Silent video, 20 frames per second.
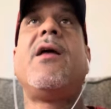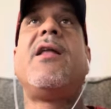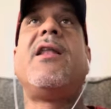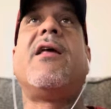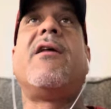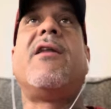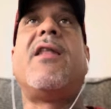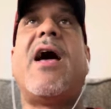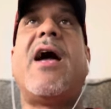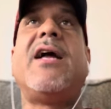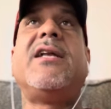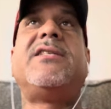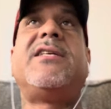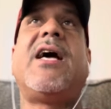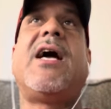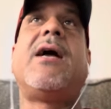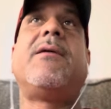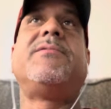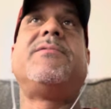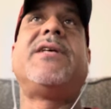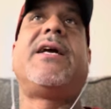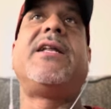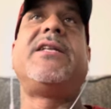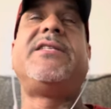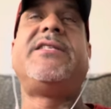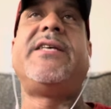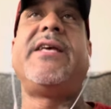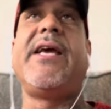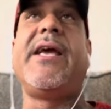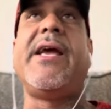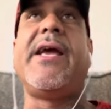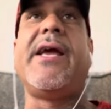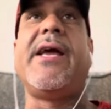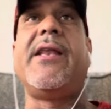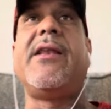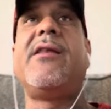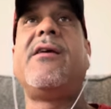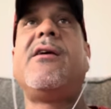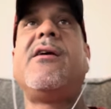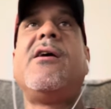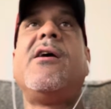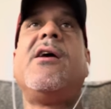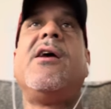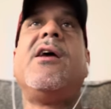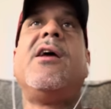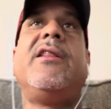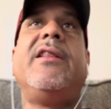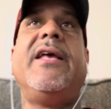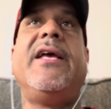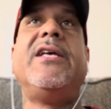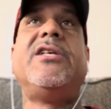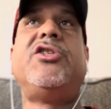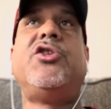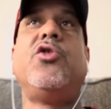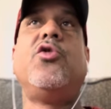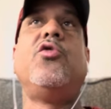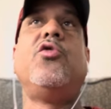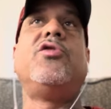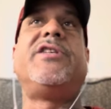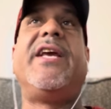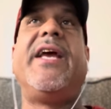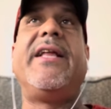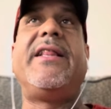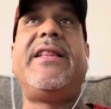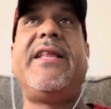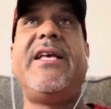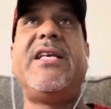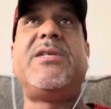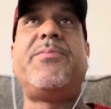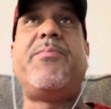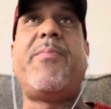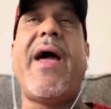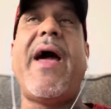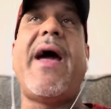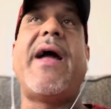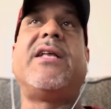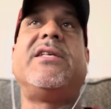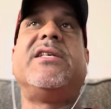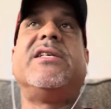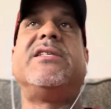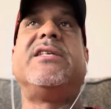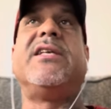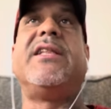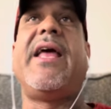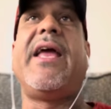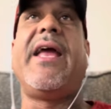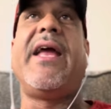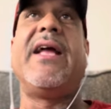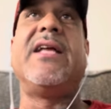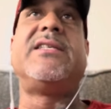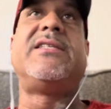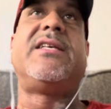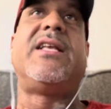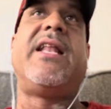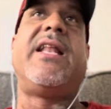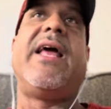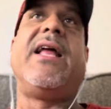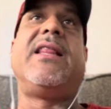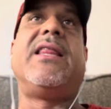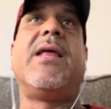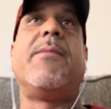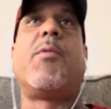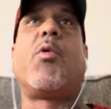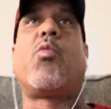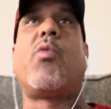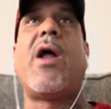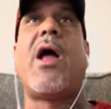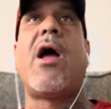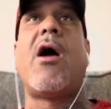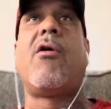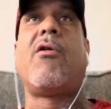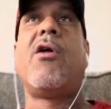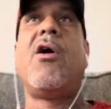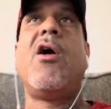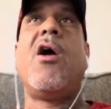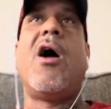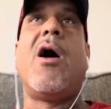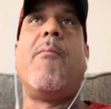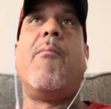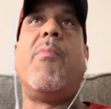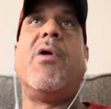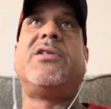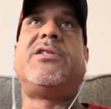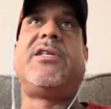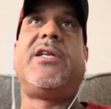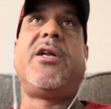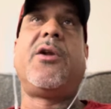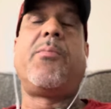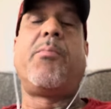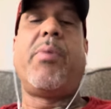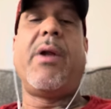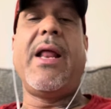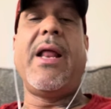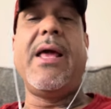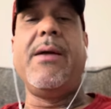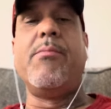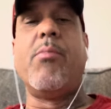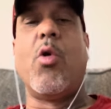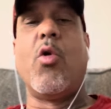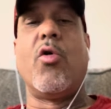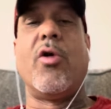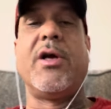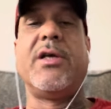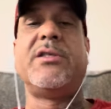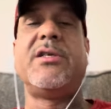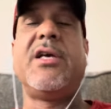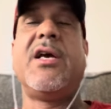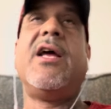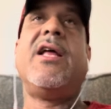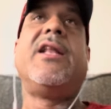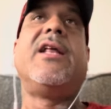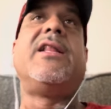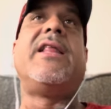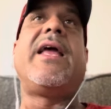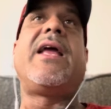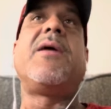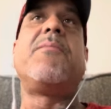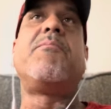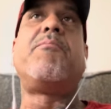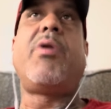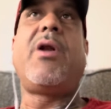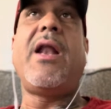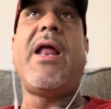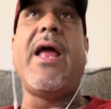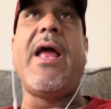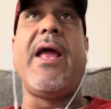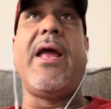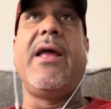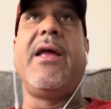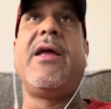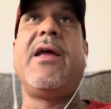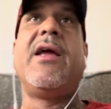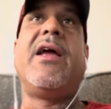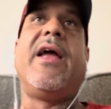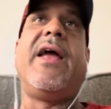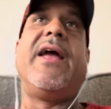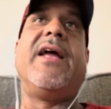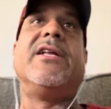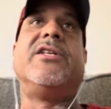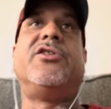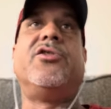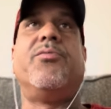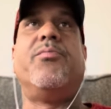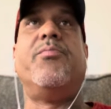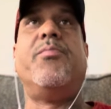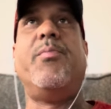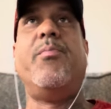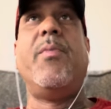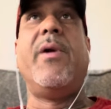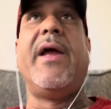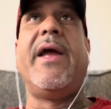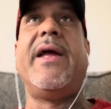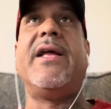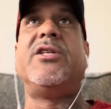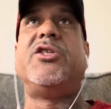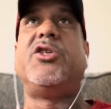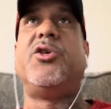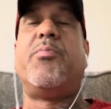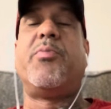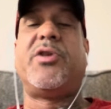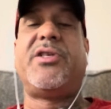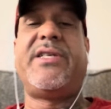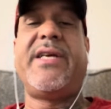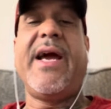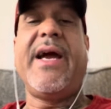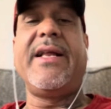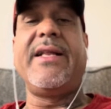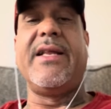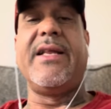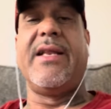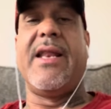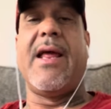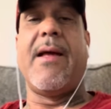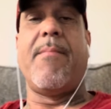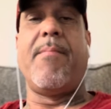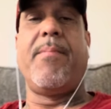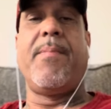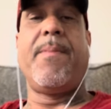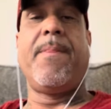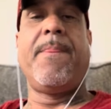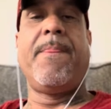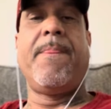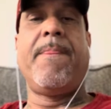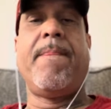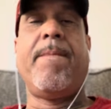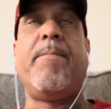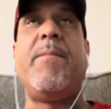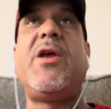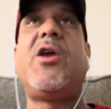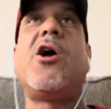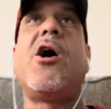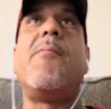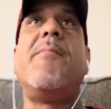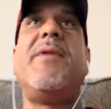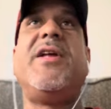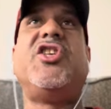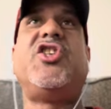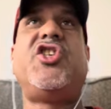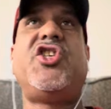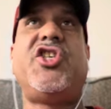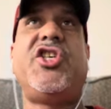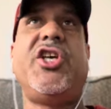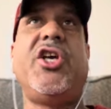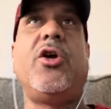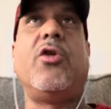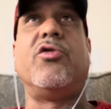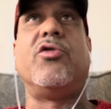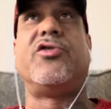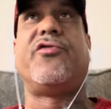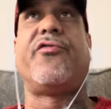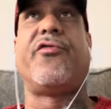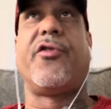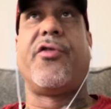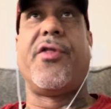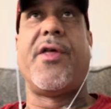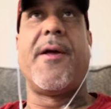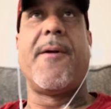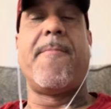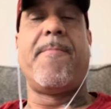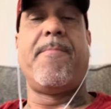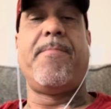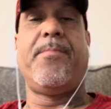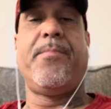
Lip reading: Now, 9 times out of 10, these dudes get these patches and they insulate them around a bunch of little playboys that they can play into protecting them, becoming shields for them.